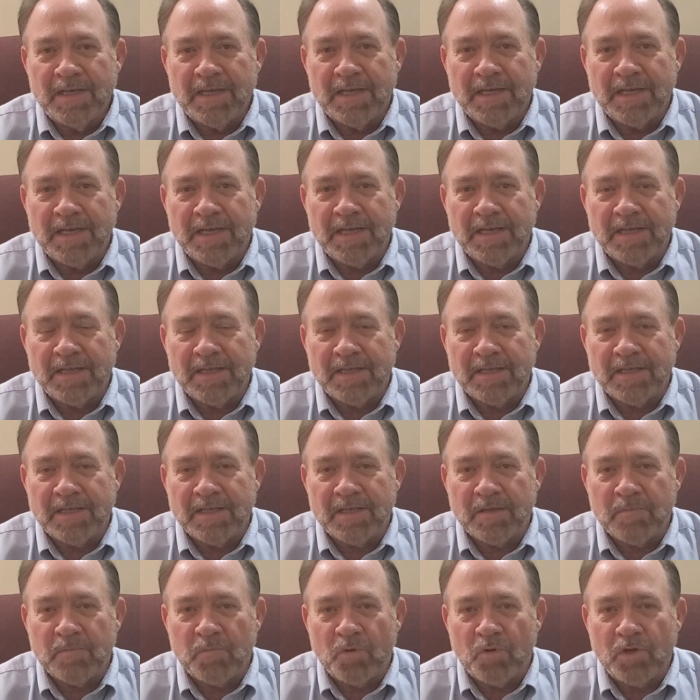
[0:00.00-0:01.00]
and
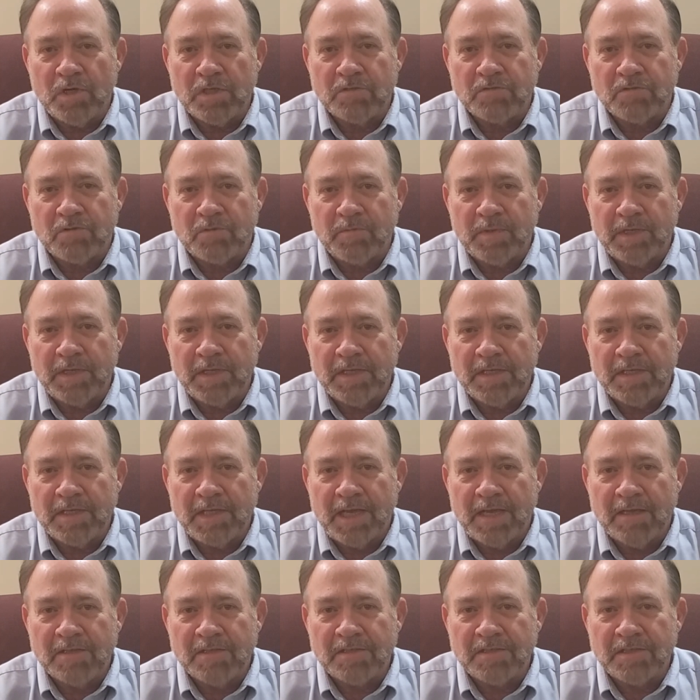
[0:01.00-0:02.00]
the boys were meeting
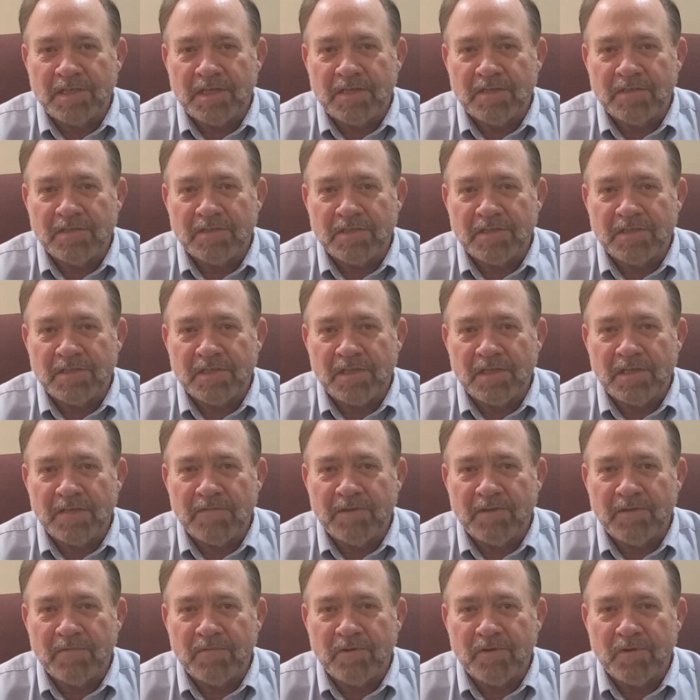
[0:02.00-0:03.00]
downstairs in the
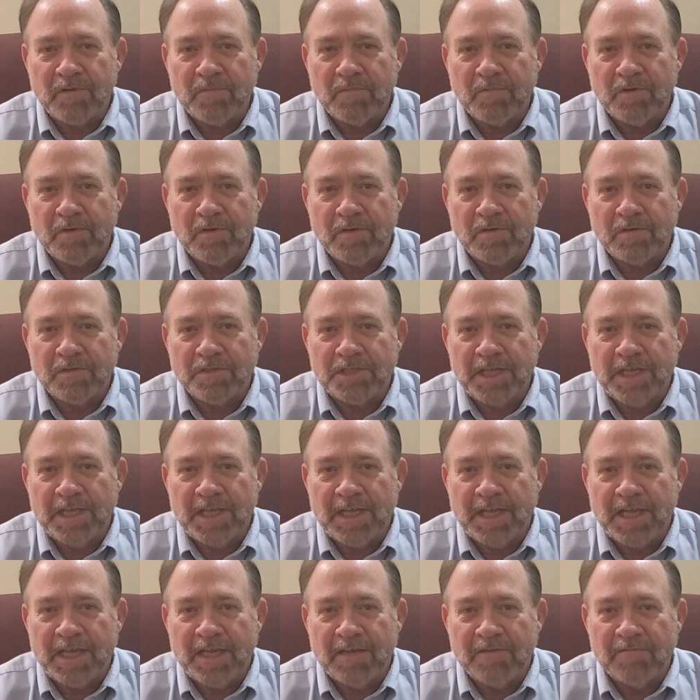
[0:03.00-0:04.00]
living room where
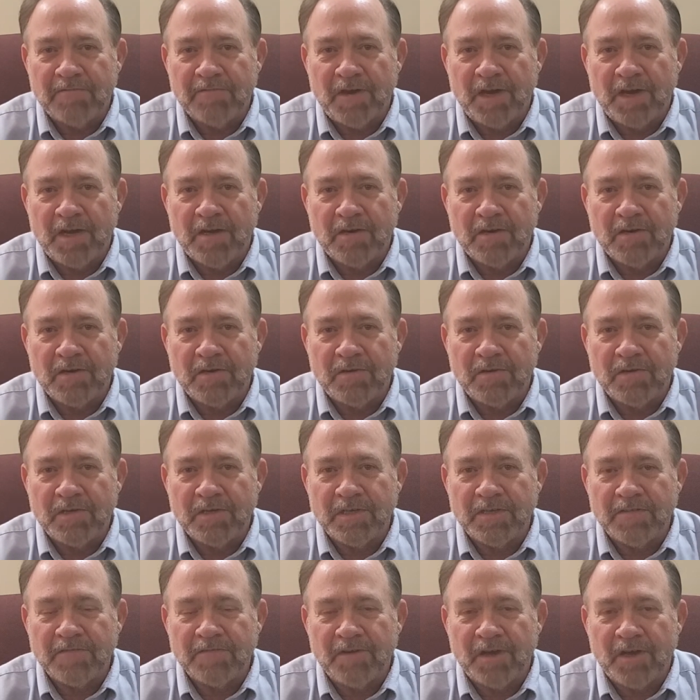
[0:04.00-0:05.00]
Jake had a fire going
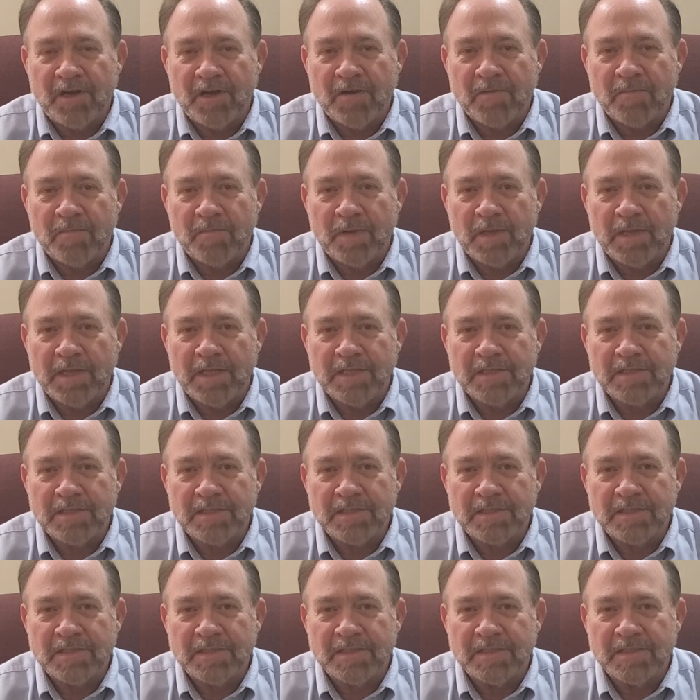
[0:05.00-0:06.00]
in the fireplace,